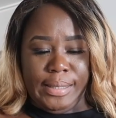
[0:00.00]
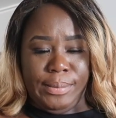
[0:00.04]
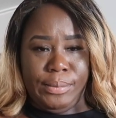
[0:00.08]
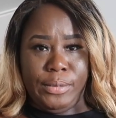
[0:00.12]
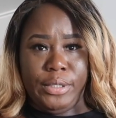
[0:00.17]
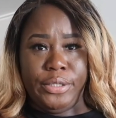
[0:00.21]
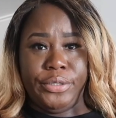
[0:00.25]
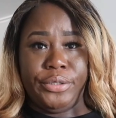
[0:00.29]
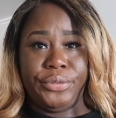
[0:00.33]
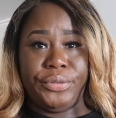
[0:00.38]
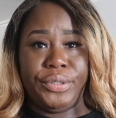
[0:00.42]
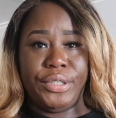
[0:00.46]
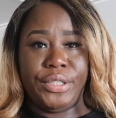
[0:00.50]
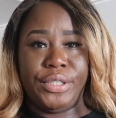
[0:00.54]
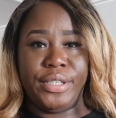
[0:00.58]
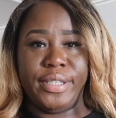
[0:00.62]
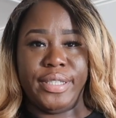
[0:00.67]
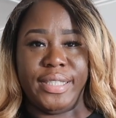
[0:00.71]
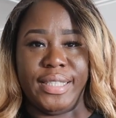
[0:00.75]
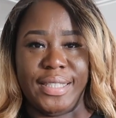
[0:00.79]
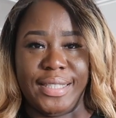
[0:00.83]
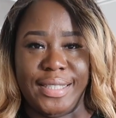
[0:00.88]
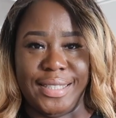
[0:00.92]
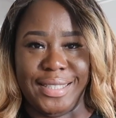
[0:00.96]
I'm going to
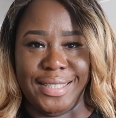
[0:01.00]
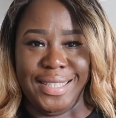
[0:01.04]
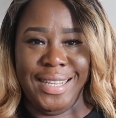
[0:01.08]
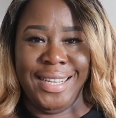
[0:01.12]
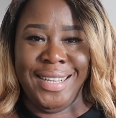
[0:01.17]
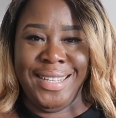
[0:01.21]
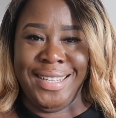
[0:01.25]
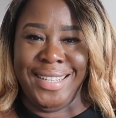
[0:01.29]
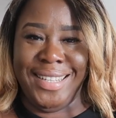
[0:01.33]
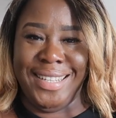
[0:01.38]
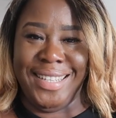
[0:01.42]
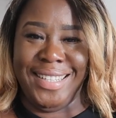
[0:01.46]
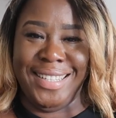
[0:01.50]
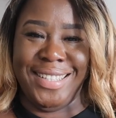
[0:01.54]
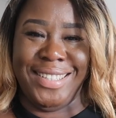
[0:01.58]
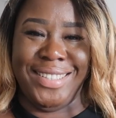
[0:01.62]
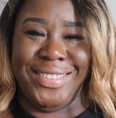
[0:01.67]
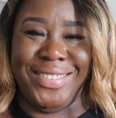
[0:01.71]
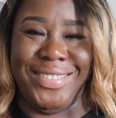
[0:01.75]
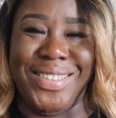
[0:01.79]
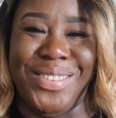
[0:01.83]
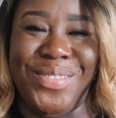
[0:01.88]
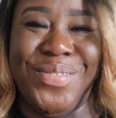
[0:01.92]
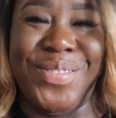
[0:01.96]
return it.
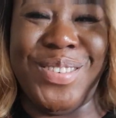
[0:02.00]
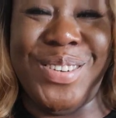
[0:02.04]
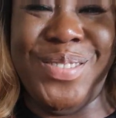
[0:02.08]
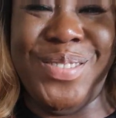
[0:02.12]
No.